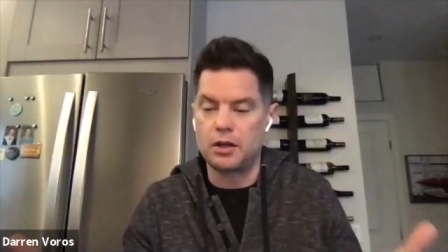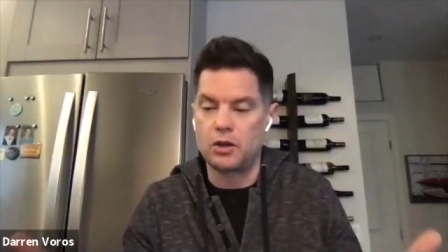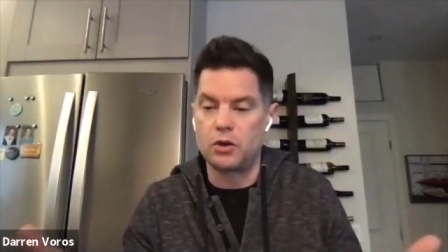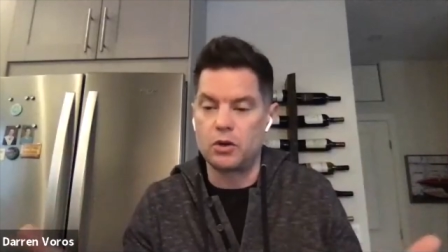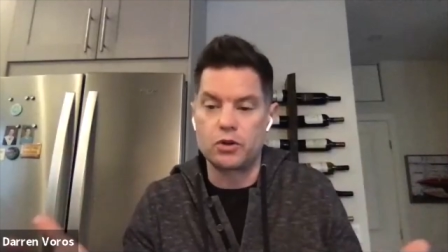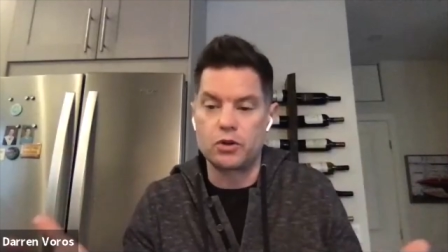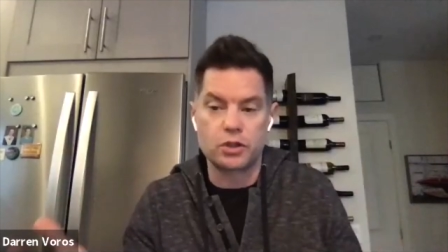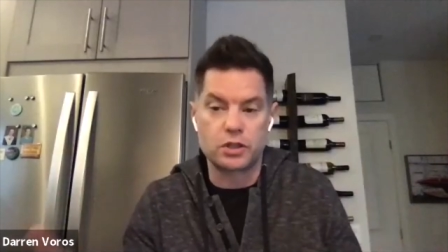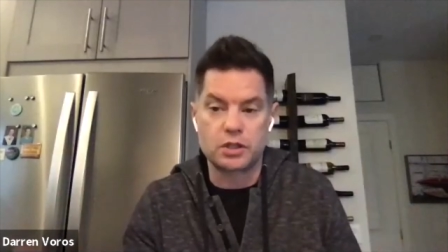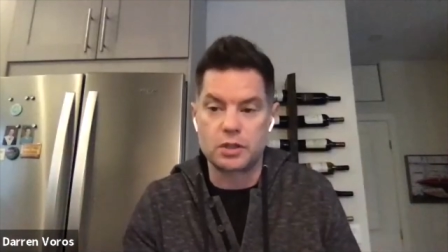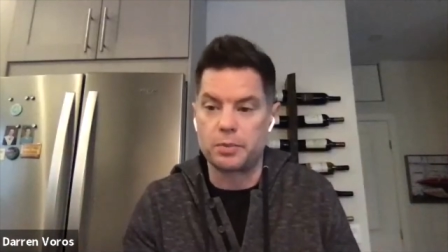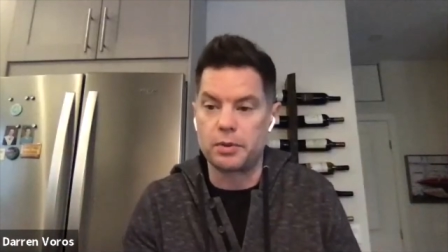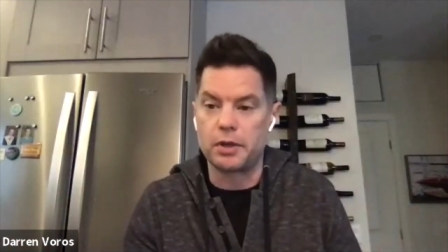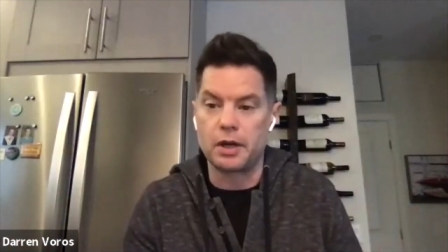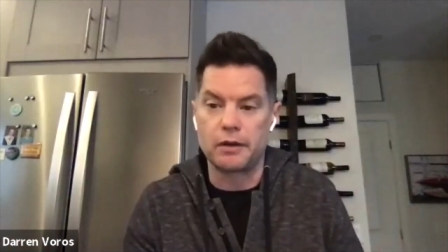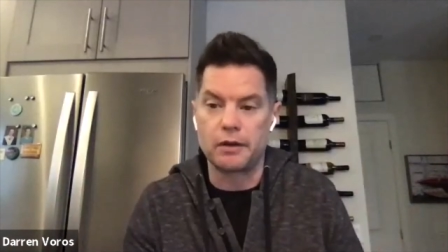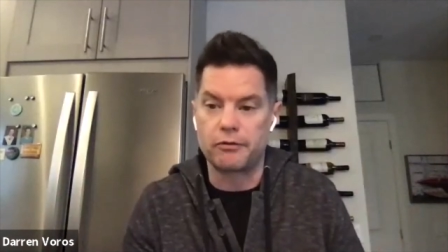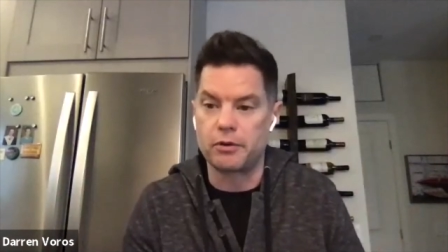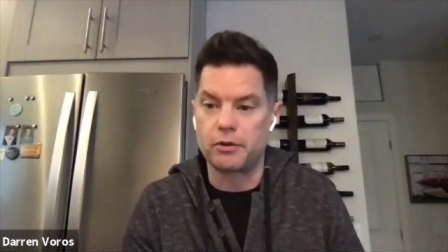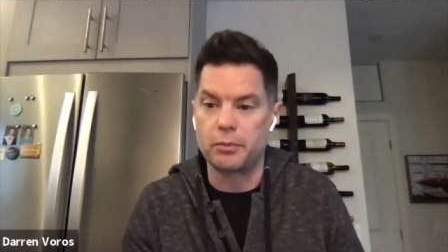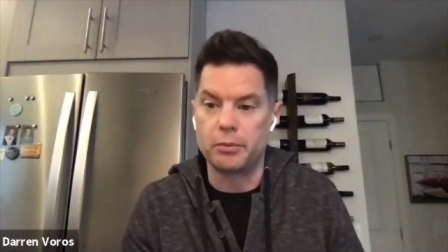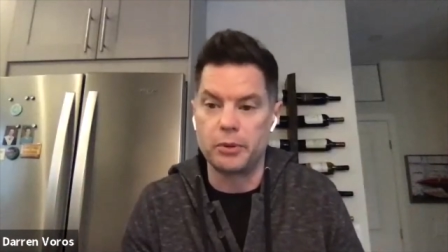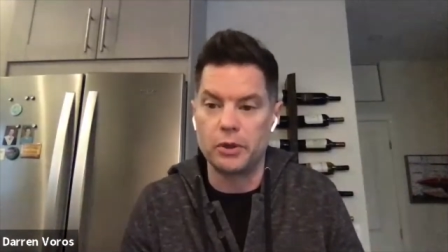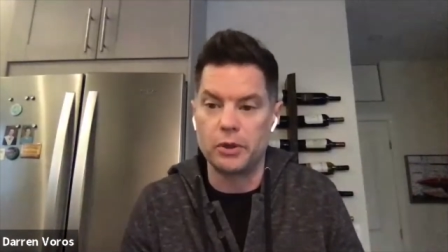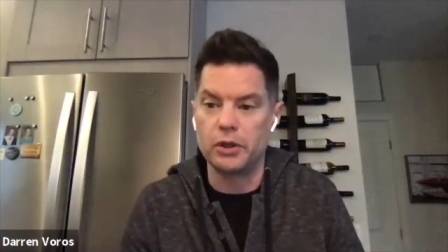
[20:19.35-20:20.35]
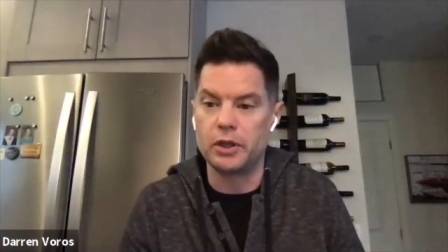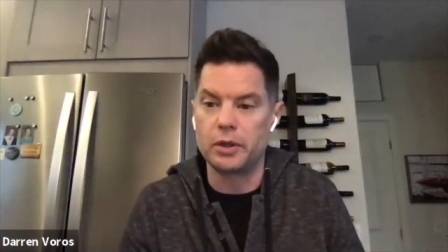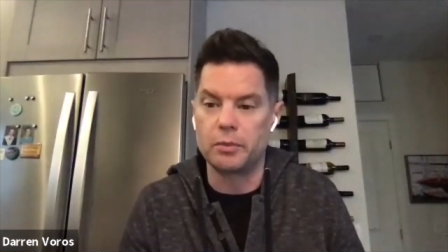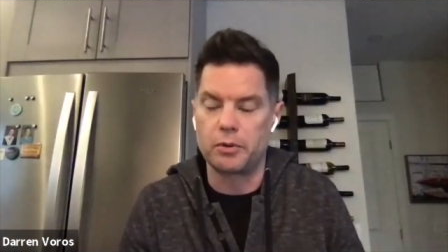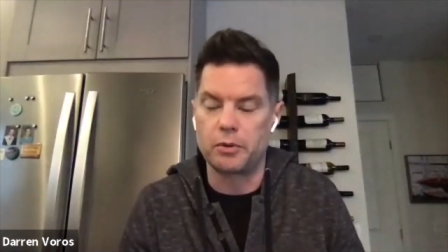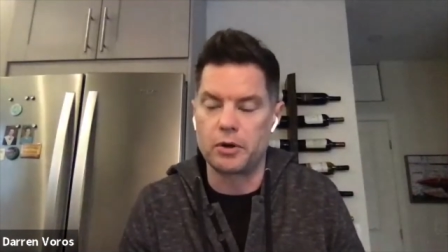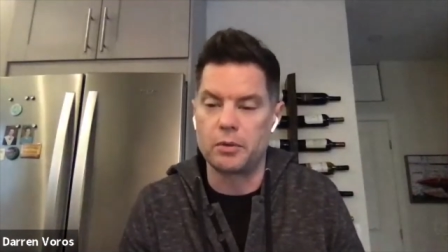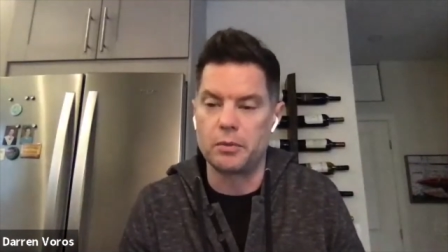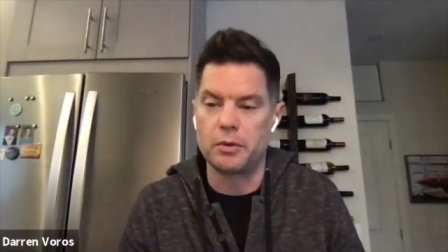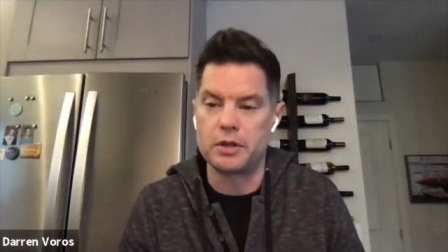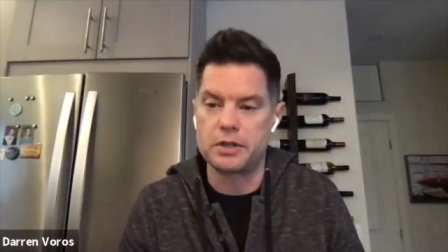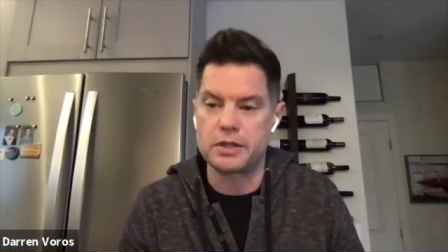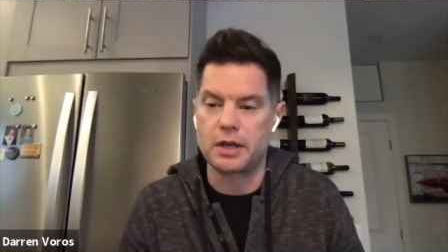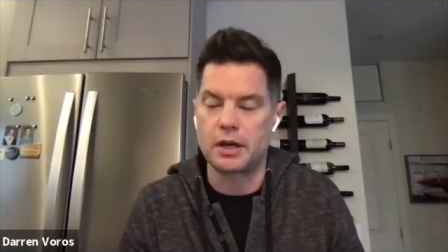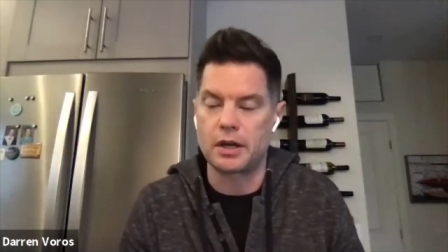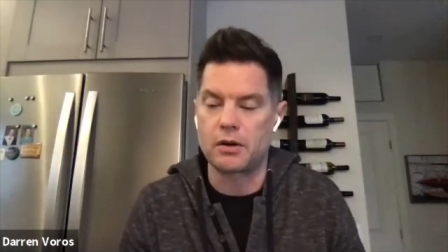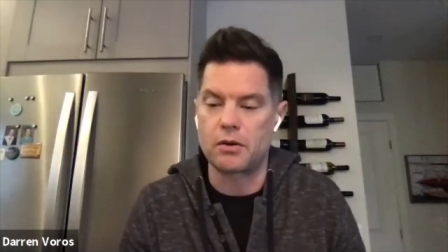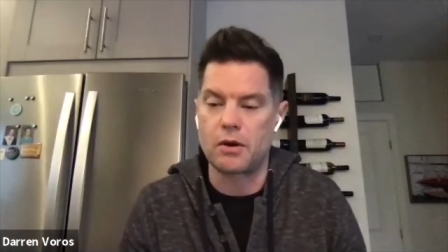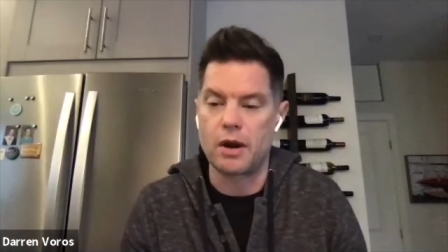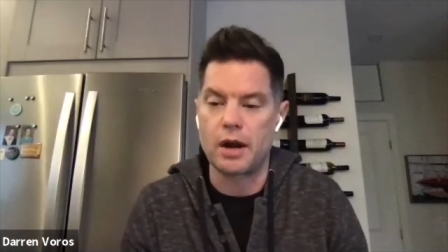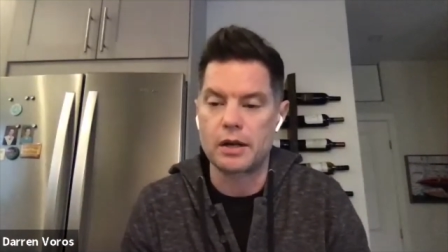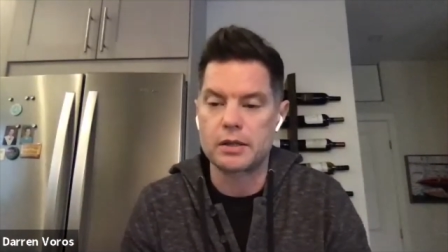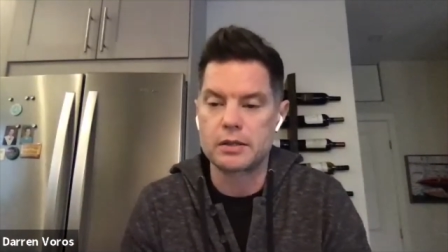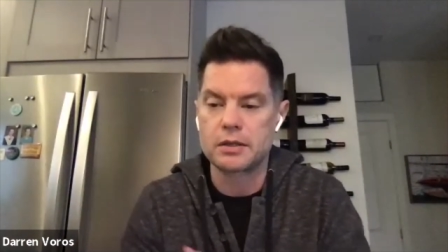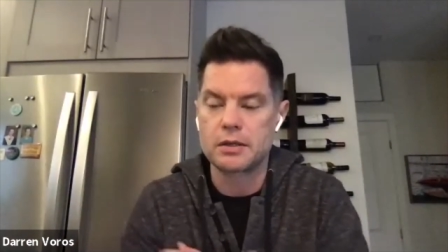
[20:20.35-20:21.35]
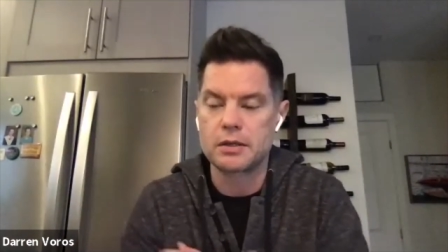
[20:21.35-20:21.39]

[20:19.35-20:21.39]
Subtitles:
you're just applying for a building permit. Is that correct?